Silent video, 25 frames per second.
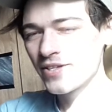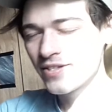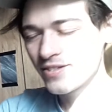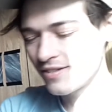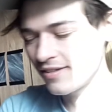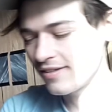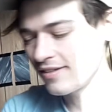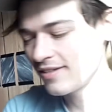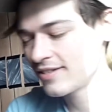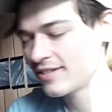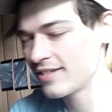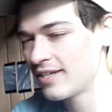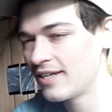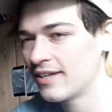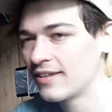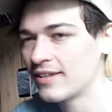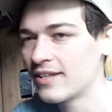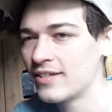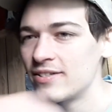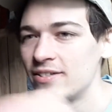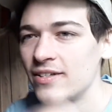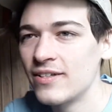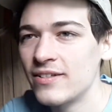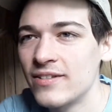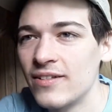Stella's saying
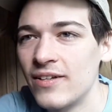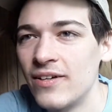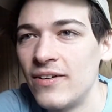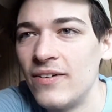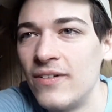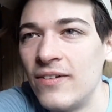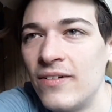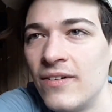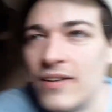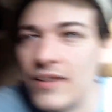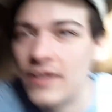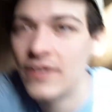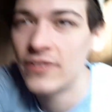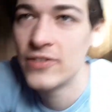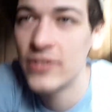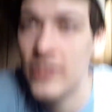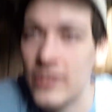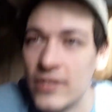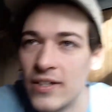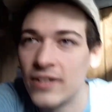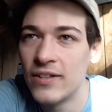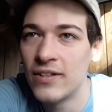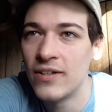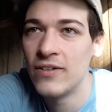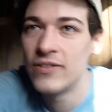that she doesn't know if she's
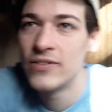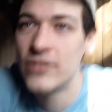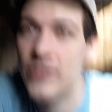going to go